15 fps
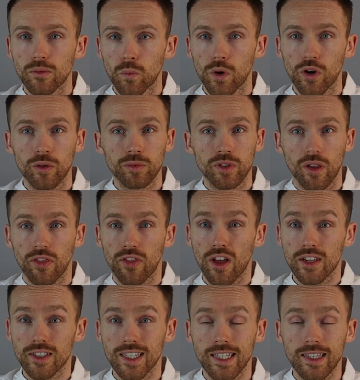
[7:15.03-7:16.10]
We're up to
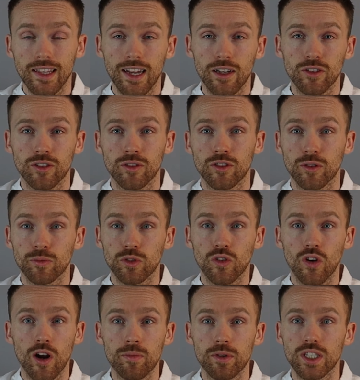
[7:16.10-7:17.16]
13,000
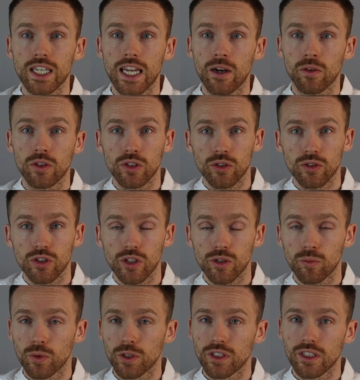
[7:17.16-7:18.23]
subscribers now on YouTube,
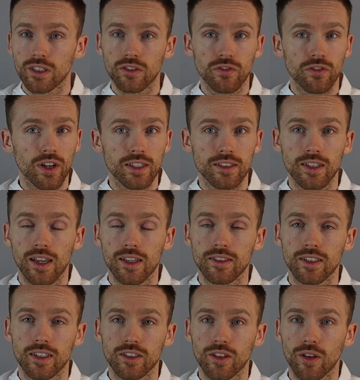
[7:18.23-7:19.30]
which is
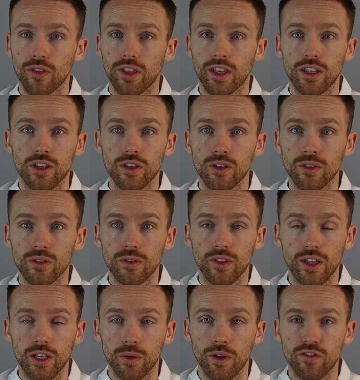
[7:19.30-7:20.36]
fantastic. So thank you
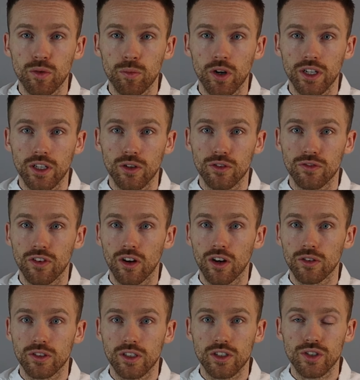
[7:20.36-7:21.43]
everybody who
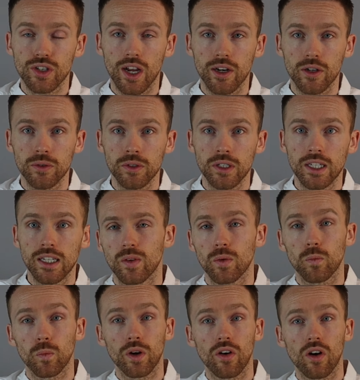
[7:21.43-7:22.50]
follows this channel.
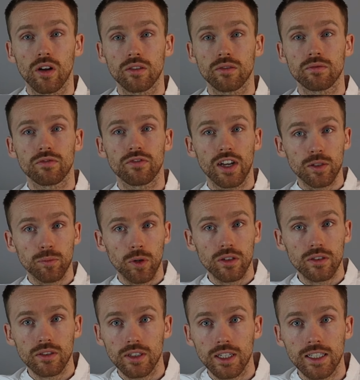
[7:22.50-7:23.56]
We're on
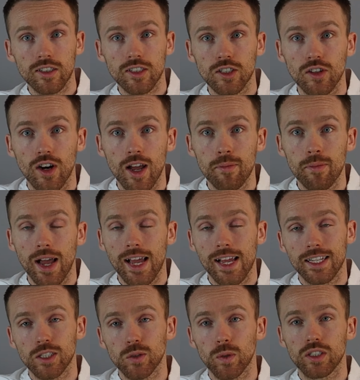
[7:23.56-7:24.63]
Facebook, Instagram,
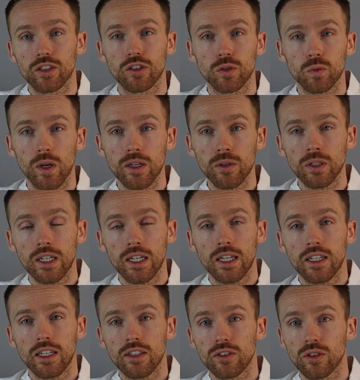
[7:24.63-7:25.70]
and Twitter as well.
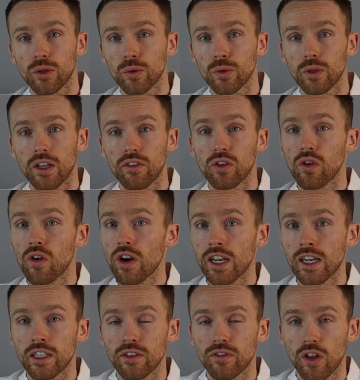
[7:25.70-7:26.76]
So if you're on
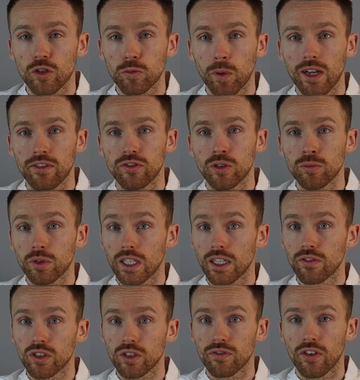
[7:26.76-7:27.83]
any of those platforms,
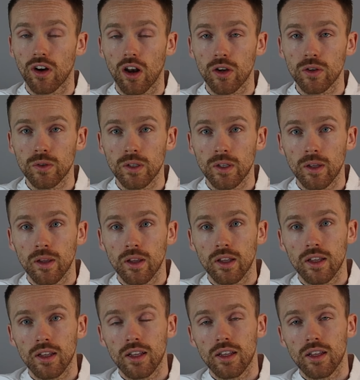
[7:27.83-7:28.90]
give us a follow.
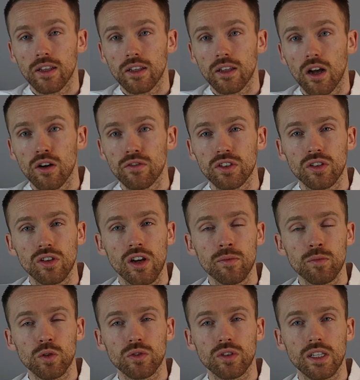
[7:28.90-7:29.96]
Over
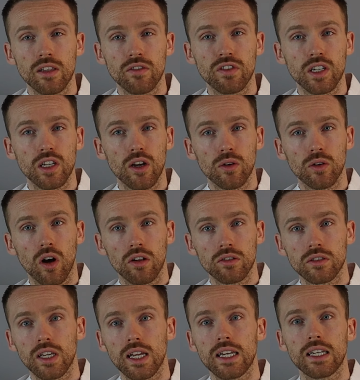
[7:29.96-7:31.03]
time, you'll see the video
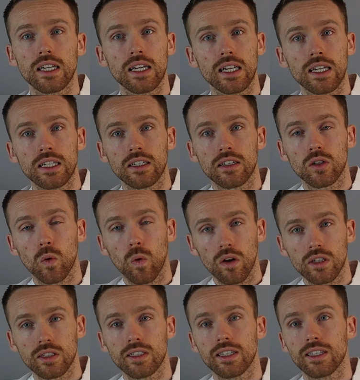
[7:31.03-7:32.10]
content and
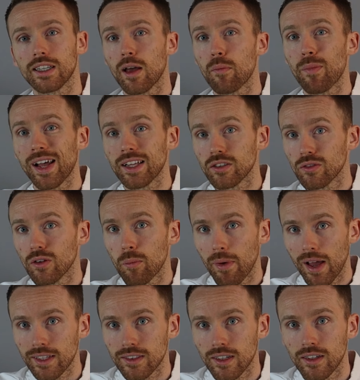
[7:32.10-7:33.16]
quality get better and
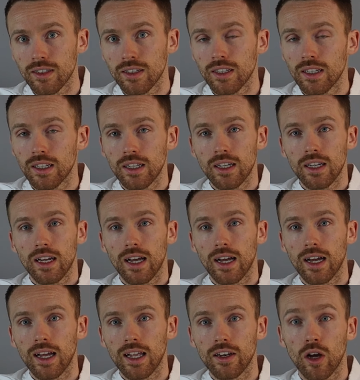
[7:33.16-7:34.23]
better,
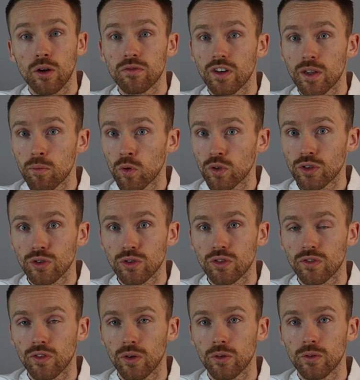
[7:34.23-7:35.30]
and hopefully more
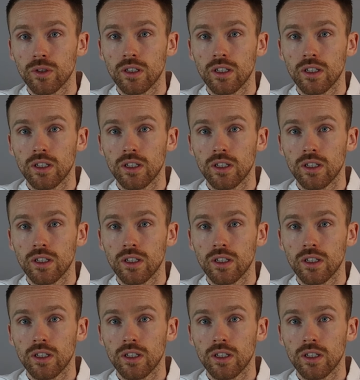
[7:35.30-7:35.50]
useful.